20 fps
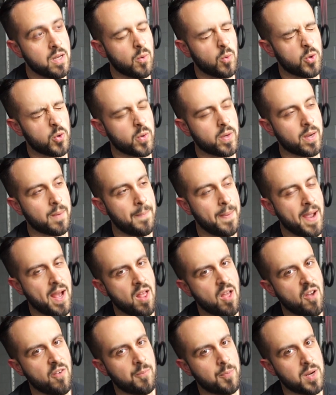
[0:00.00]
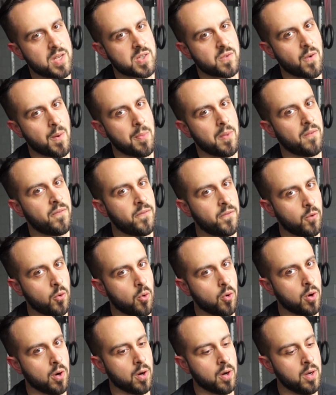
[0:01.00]
we're doing a power-off press from the
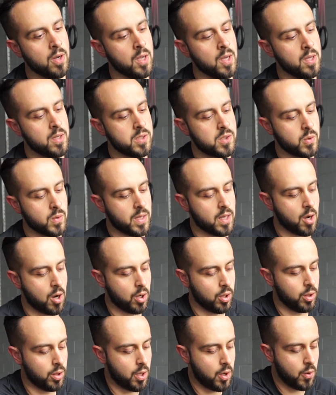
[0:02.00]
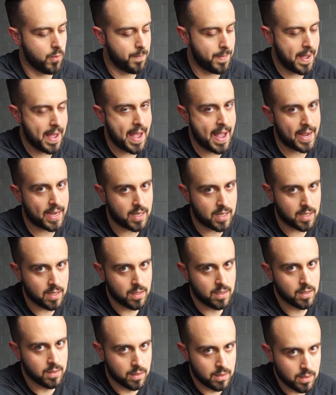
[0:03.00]
floor to get our low
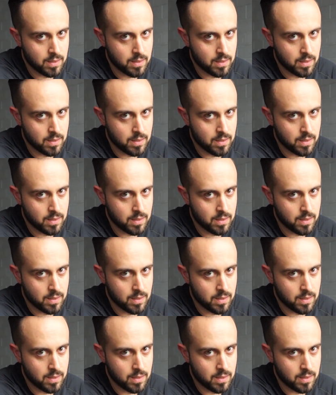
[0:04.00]
back